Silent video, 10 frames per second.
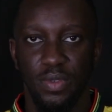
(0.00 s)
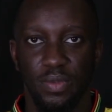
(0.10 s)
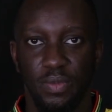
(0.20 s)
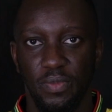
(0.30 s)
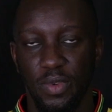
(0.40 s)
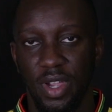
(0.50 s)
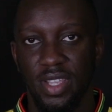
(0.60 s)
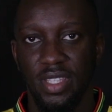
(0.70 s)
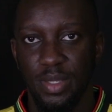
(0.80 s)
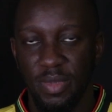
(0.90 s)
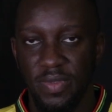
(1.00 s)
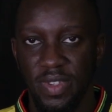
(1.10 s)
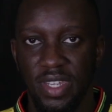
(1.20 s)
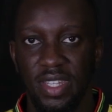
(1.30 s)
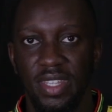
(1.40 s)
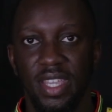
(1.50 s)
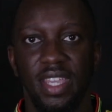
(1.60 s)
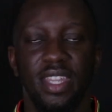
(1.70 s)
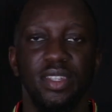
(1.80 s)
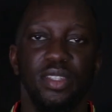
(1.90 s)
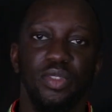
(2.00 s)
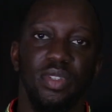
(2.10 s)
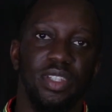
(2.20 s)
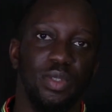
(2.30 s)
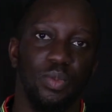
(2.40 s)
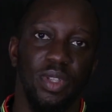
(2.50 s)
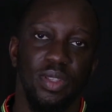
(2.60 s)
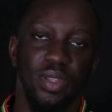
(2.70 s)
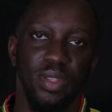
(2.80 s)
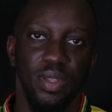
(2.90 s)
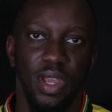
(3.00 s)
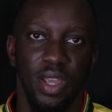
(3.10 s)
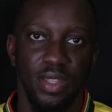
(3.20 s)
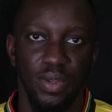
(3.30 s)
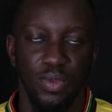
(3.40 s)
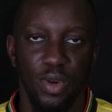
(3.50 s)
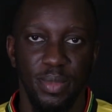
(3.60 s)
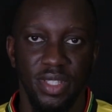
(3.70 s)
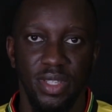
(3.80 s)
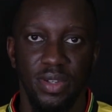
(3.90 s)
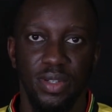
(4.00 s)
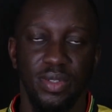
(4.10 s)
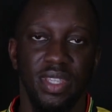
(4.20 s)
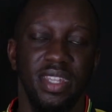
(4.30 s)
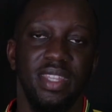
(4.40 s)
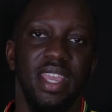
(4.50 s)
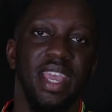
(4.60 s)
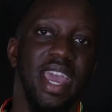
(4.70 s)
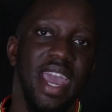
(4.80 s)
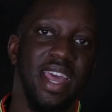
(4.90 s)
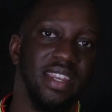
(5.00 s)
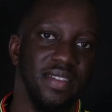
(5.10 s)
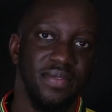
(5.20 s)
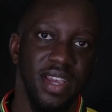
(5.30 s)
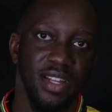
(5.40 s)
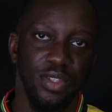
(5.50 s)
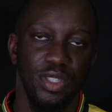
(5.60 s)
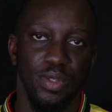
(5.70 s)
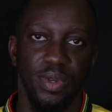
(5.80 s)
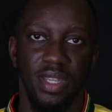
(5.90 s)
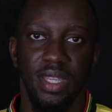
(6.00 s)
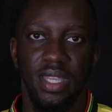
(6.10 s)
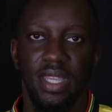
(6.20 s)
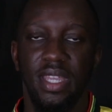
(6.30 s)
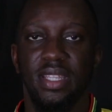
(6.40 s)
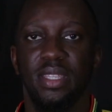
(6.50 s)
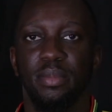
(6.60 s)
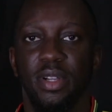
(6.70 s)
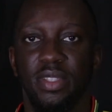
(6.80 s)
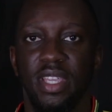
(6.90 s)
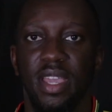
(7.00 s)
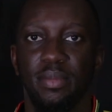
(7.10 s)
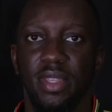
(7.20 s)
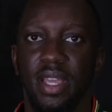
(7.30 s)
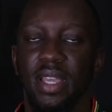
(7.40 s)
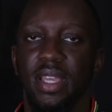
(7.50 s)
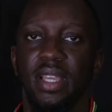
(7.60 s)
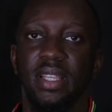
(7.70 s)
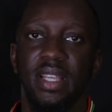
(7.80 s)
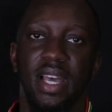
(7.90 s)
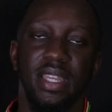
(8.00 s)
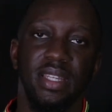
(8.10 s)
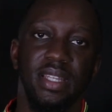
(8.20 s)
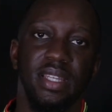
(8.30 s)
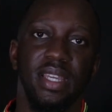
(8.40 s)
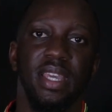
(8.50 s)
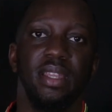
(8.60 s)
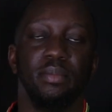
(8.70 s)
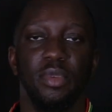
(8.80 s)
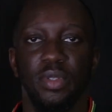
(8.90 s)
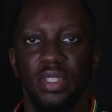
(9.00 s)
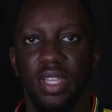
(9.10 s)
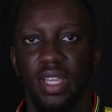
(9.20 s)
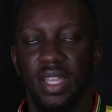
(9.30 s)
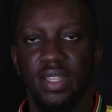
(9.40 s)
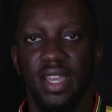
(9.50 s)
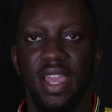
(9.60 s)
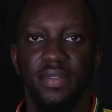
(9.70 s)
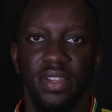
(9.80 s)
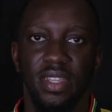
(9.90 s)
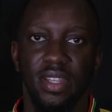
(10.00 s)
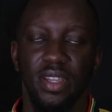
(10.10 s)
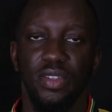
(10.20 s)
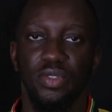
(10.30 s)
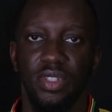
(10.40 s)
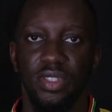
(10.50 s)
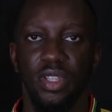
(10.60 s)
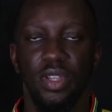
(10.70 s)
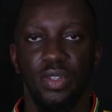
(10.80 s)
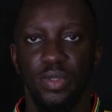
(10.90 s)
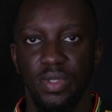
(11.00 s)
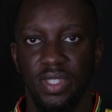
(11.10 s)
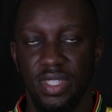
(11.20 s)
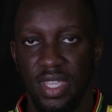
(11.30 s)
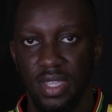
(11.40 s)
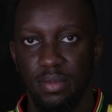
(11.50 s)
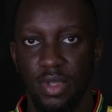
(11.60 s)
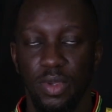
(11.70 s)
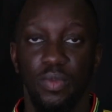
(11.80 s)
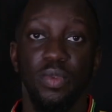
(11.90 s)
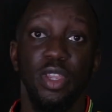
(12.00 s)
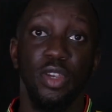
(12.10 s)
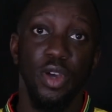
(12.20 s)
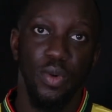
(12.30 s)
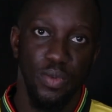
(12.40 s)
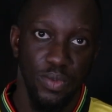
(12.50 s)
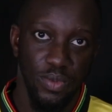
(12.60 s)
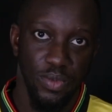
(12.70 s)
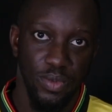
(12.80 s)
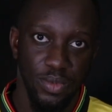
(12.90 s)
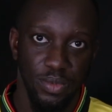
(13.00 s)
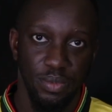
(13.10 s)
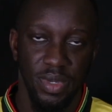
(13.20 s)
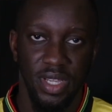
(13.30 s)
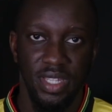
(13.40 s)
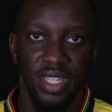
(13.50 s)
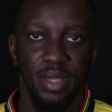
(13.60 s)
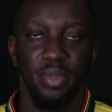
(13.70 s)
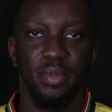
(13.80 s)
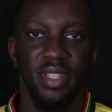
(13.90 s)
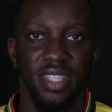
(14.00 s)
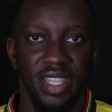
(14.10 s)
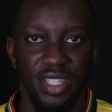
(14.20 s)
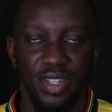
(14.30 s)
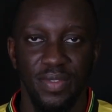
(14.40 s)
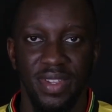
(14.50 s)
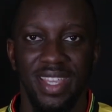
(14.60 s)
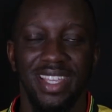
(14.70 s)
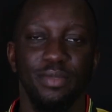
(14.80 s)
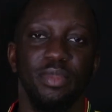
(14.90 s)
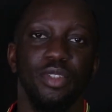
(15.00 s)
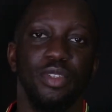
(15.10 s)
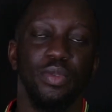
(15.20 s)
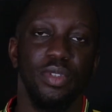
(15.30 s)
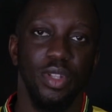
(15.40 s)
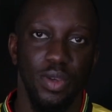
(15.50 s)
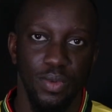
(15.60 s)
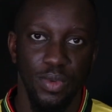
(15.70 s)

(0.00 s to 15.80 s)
for us to be feeding their industries with the raw materials, and they add the value to it. And it's about time that Ghana and most other African countries do the same. We know, but the implementation of it has been too slow.